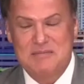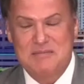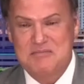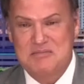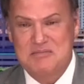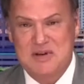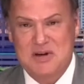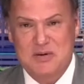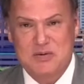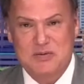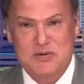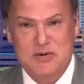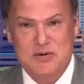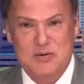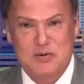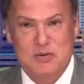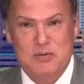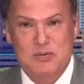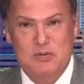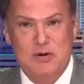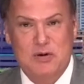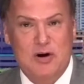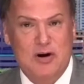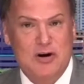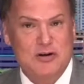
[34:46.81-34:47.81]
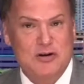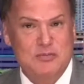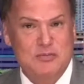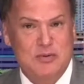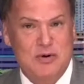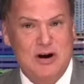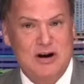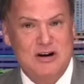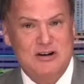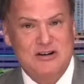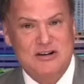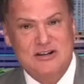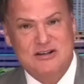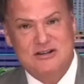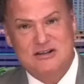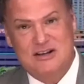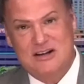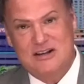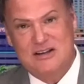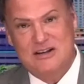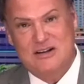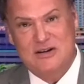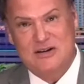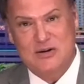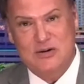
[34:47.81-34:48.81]
do large projects
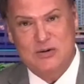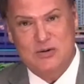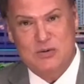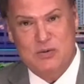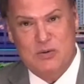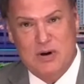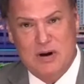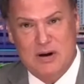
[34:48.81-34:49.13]
like the new